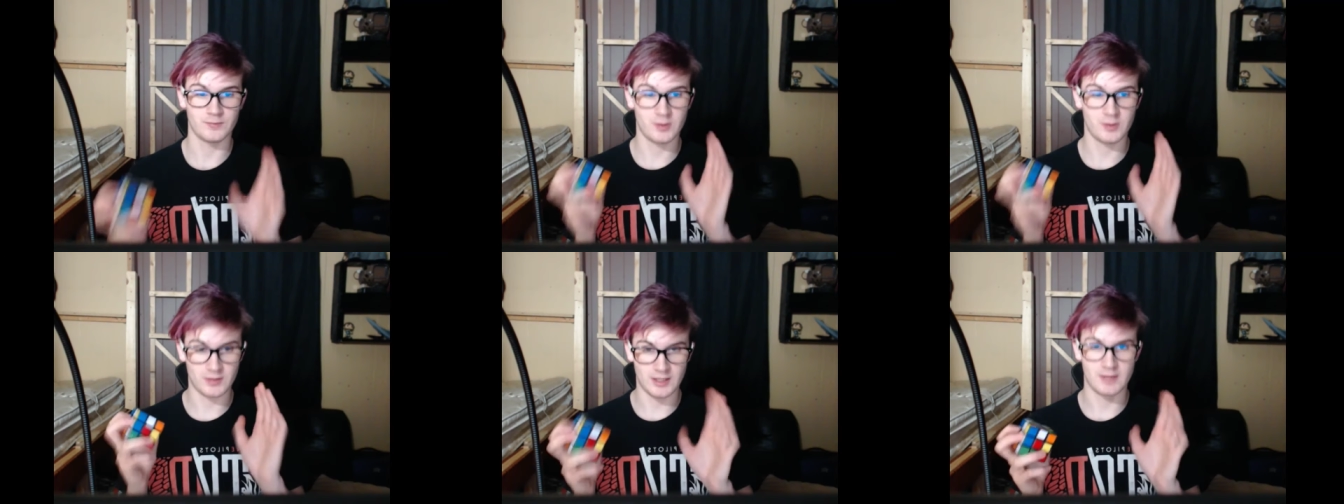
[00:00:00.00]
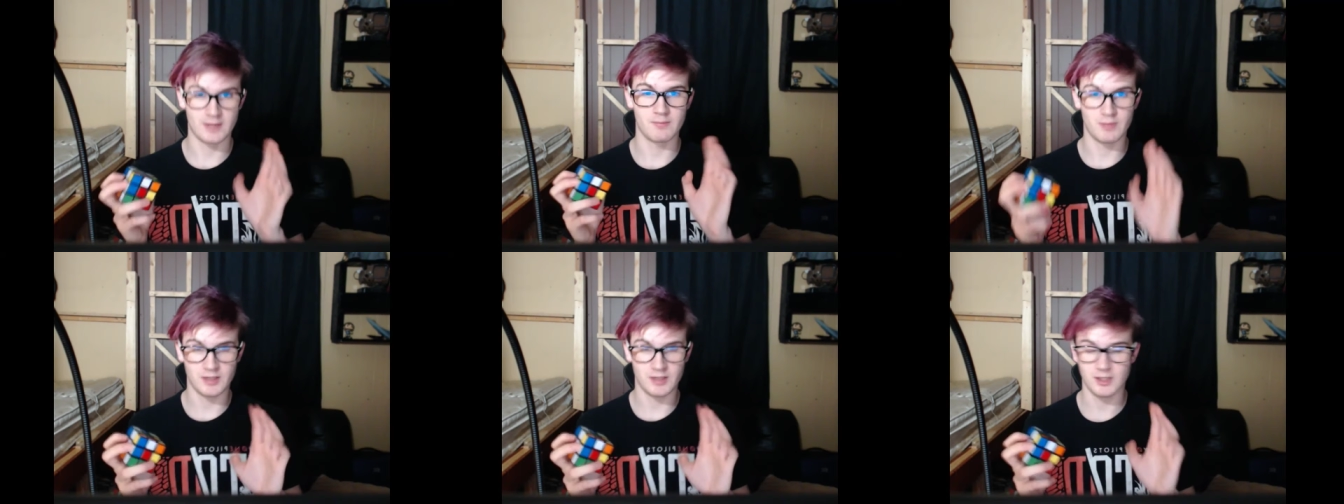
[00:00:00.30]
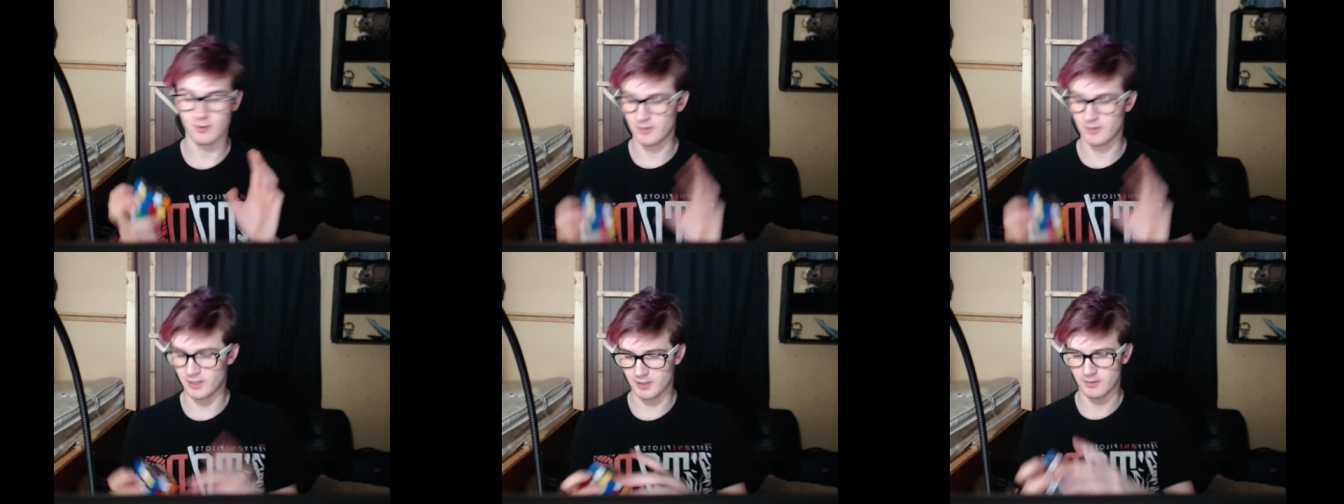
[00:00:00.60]
okay, but
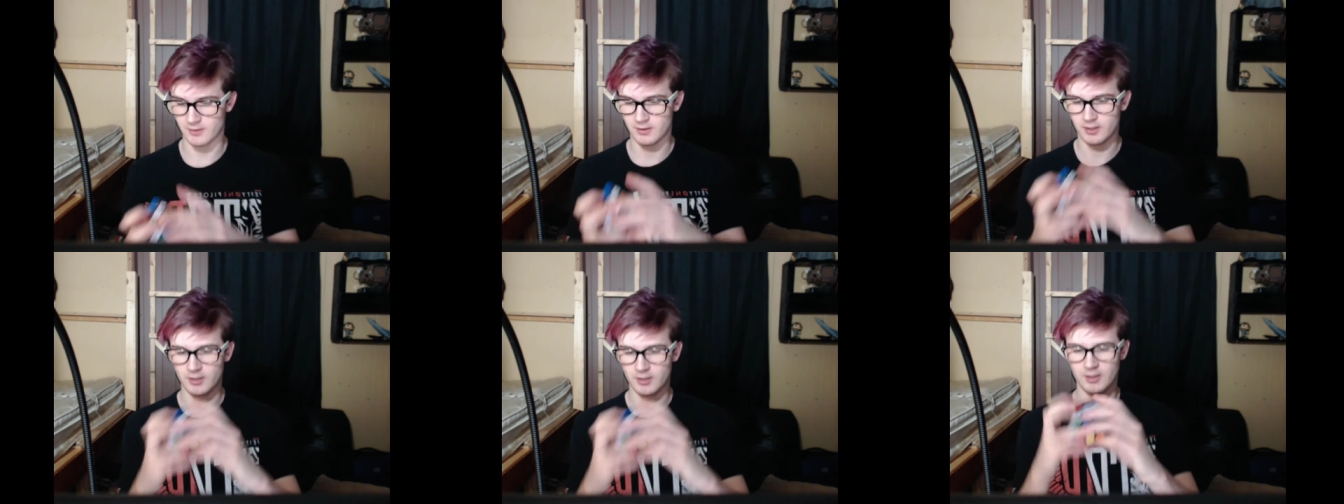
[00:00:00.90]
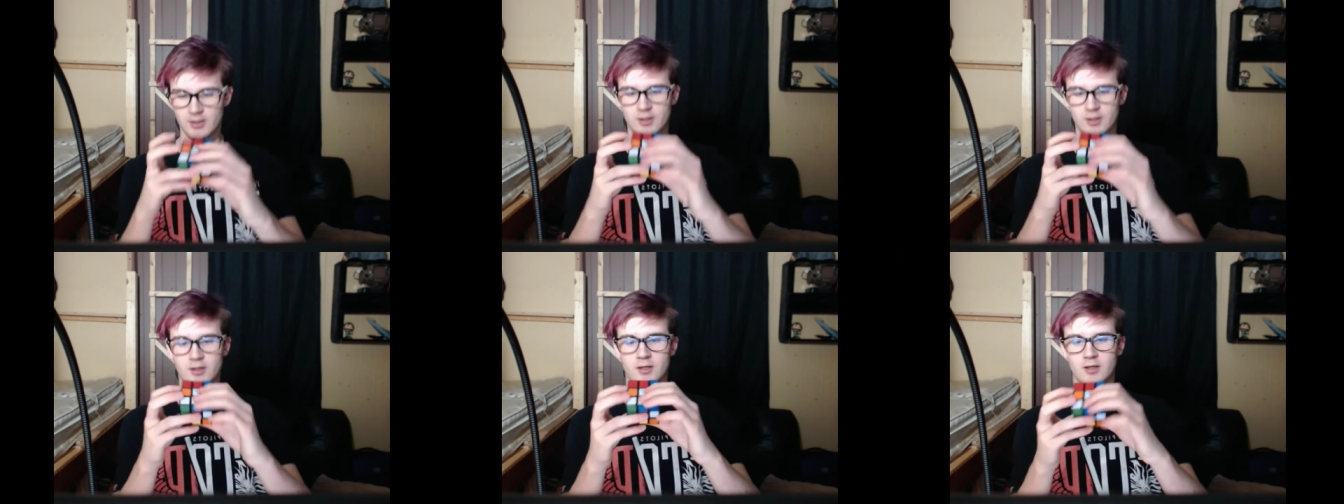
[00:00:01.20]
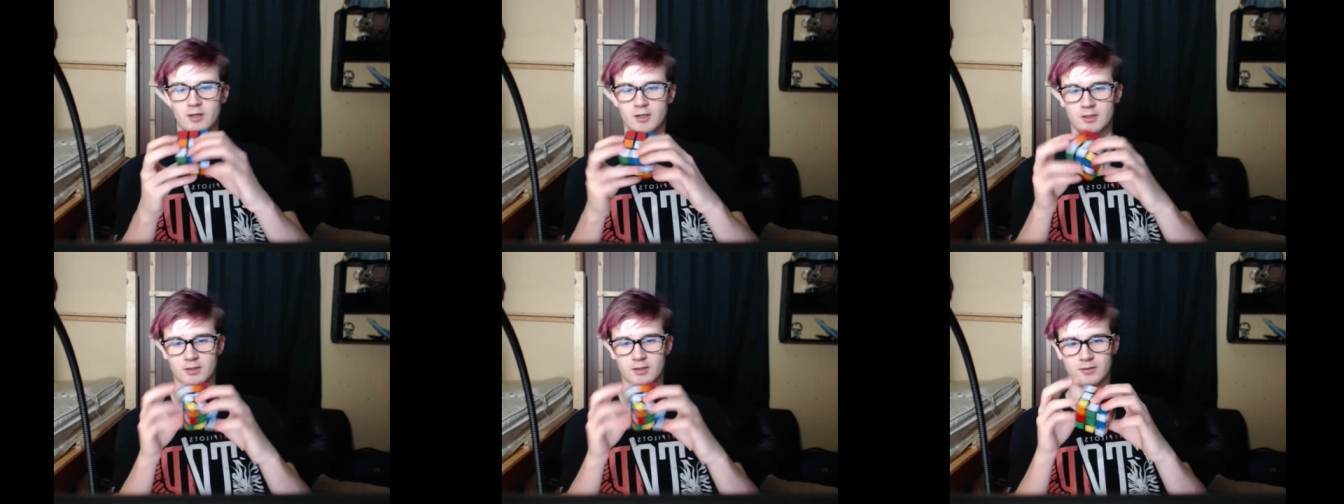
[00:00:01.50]
here we go.
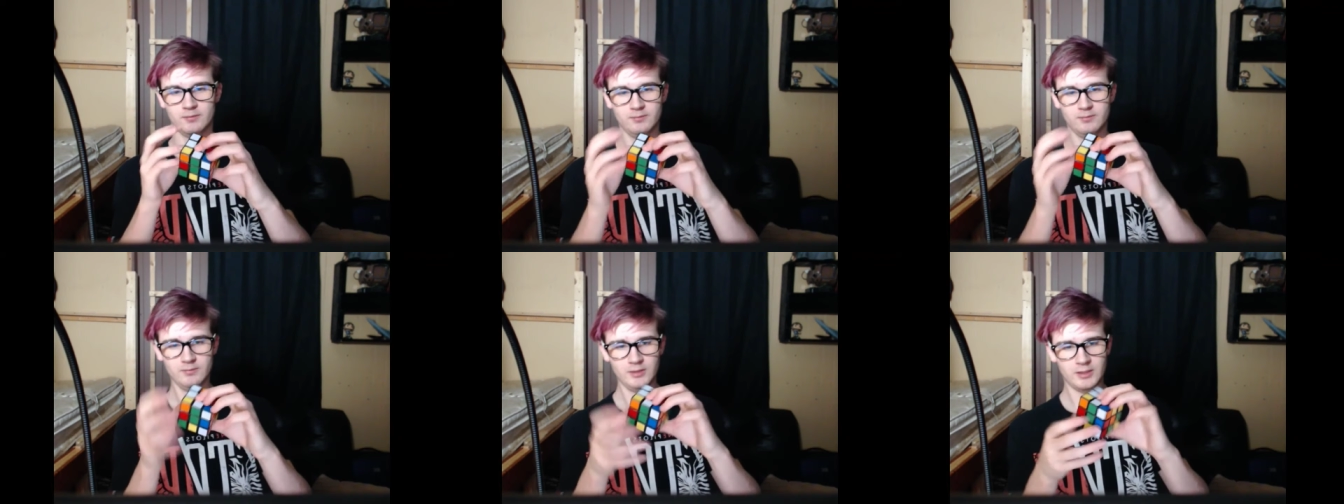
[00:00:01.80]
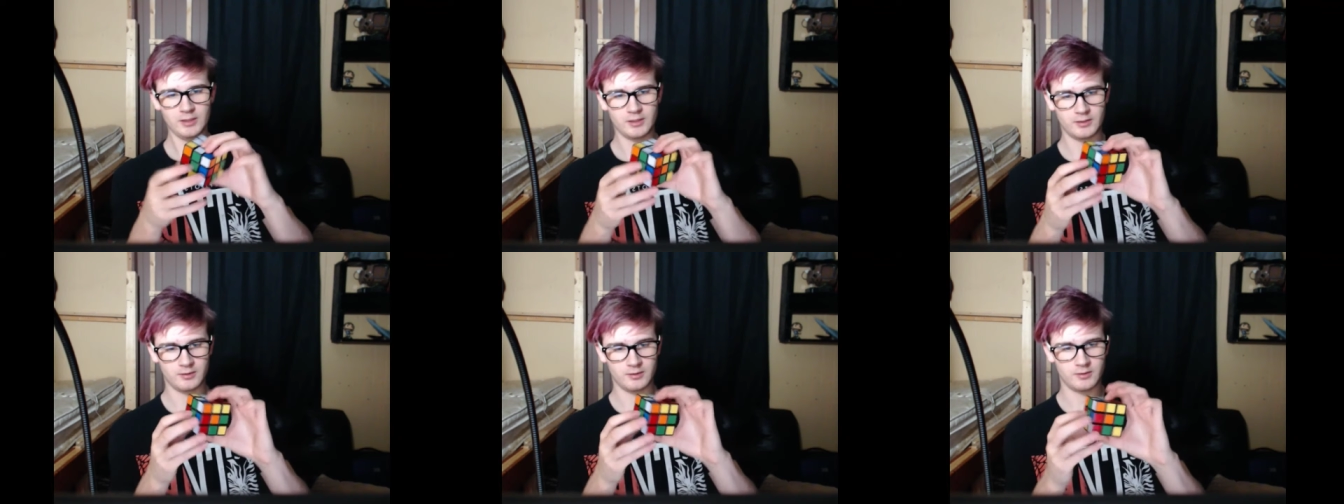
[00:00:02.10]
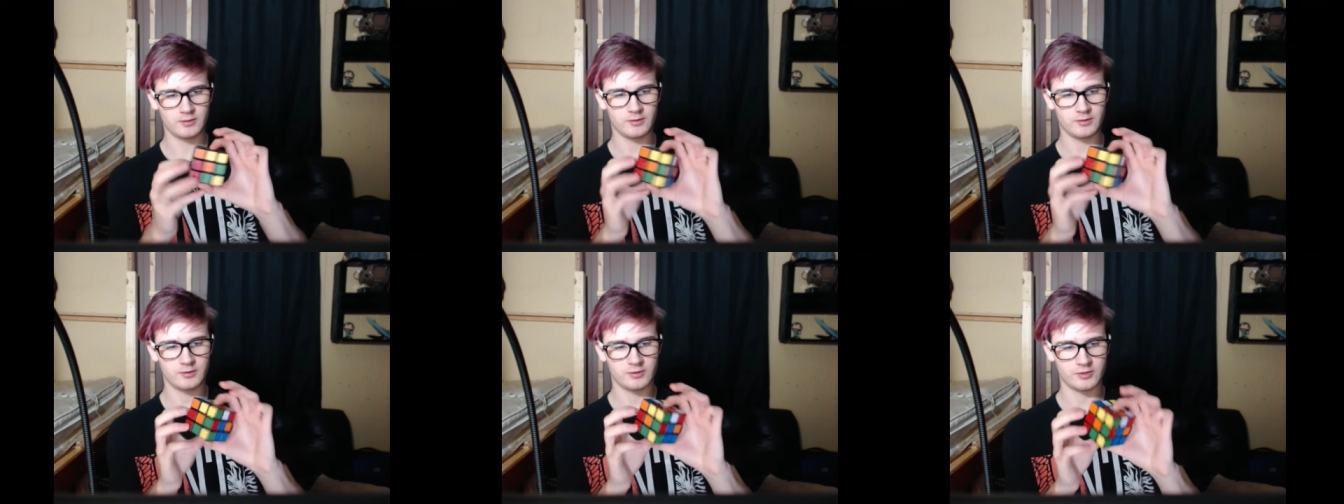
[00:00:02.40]
Um,
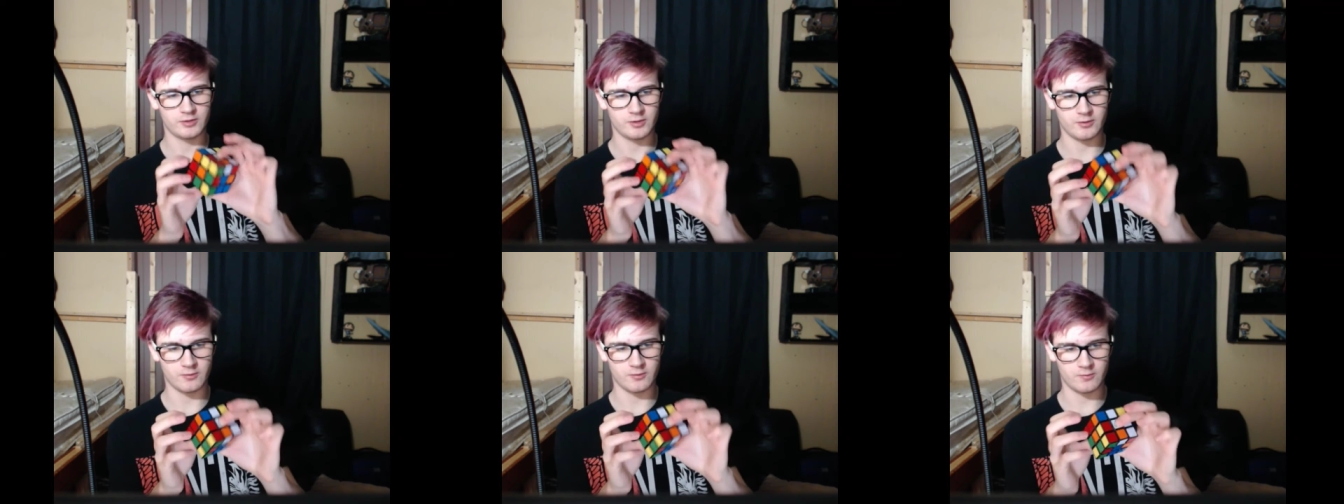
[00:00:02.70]
so